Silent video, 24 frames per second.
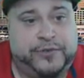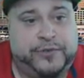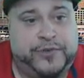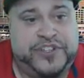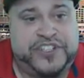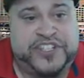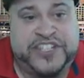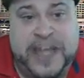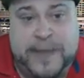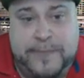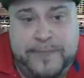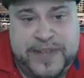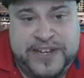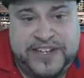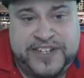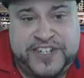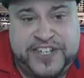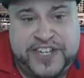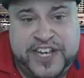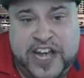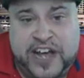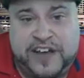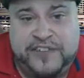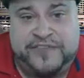
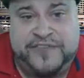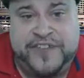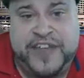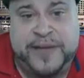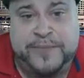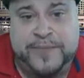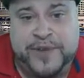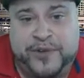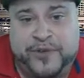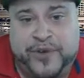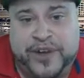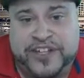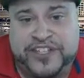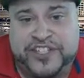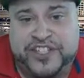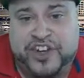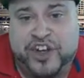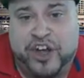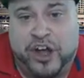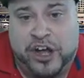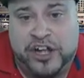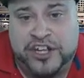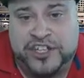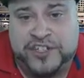resentment of immigrants
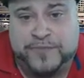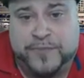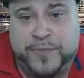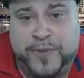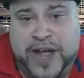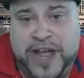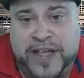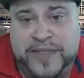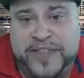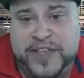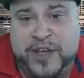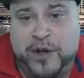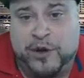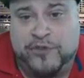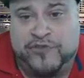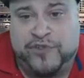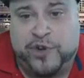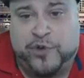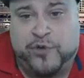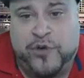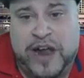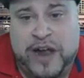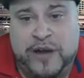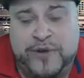caused by the
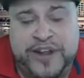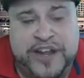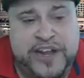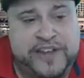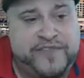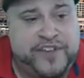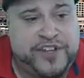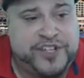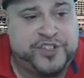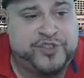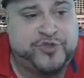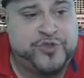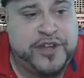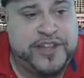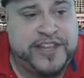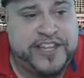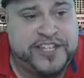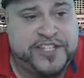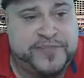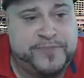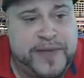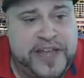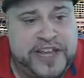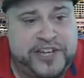overcrowding of
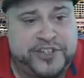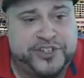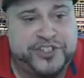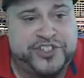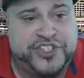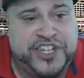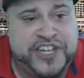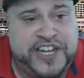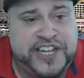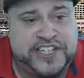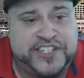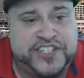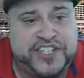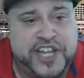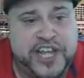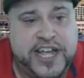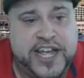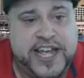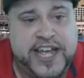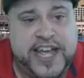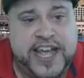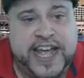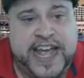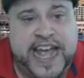Australia's major cities
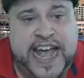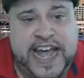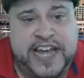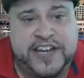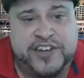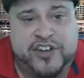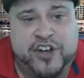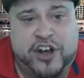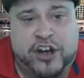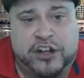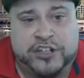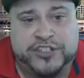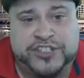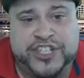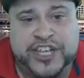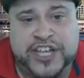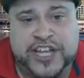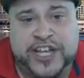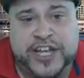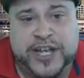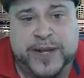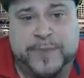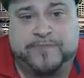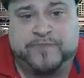and called
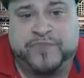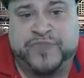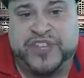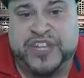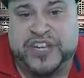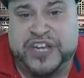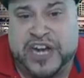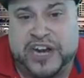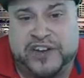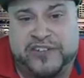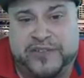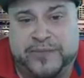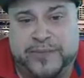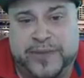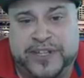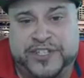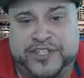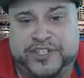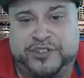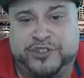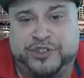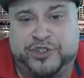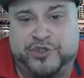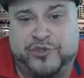the
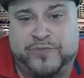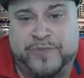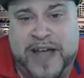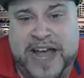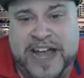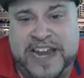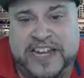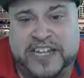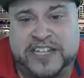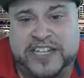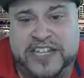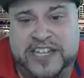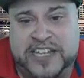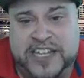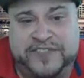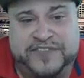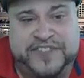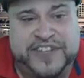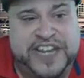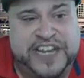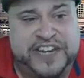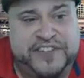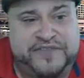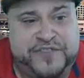governments to dramatically
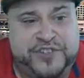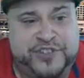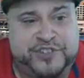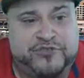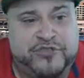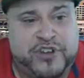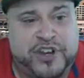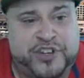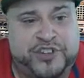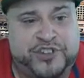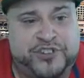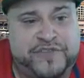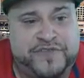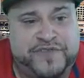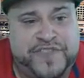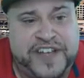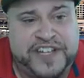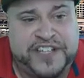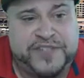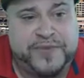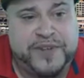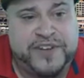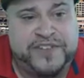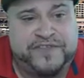lift infrastructure
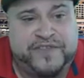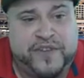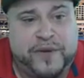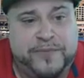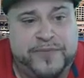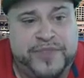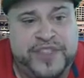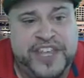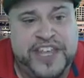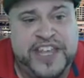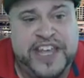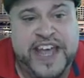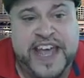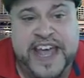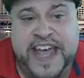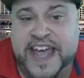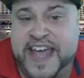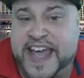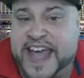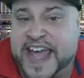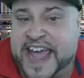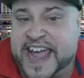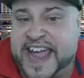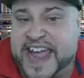investment from the
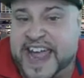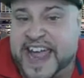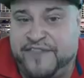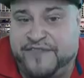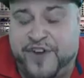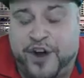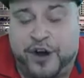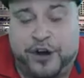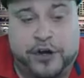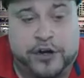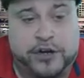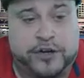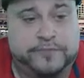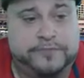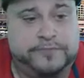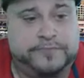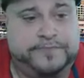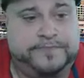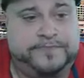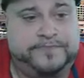AFR.